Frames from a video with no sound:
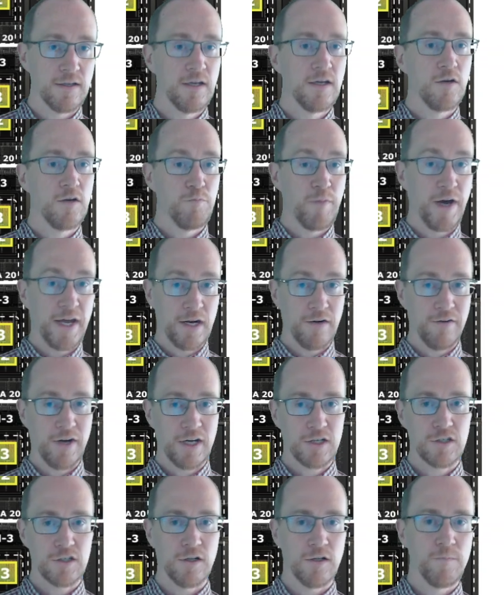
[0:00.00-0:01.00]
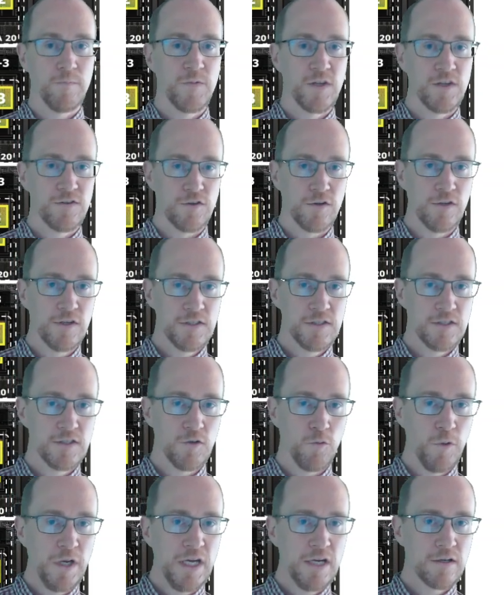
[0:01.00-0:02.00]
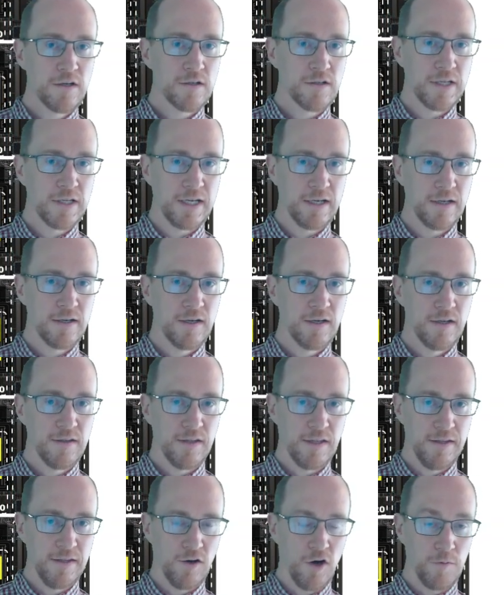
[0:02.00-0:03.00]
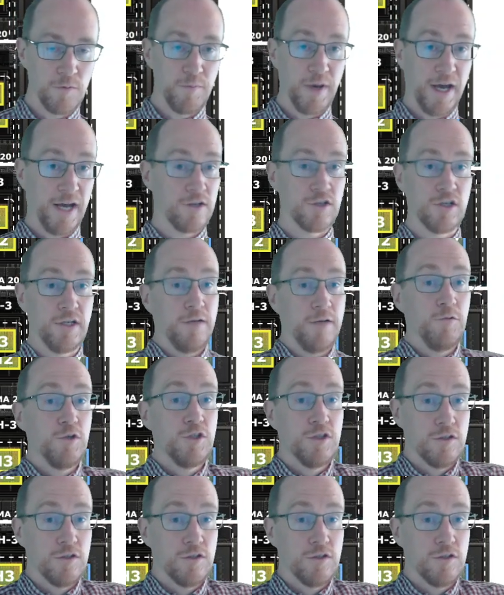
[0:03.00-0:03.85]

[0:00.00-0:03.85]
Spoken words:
bidirectional. So this is a weaker link than the on-package link, which is of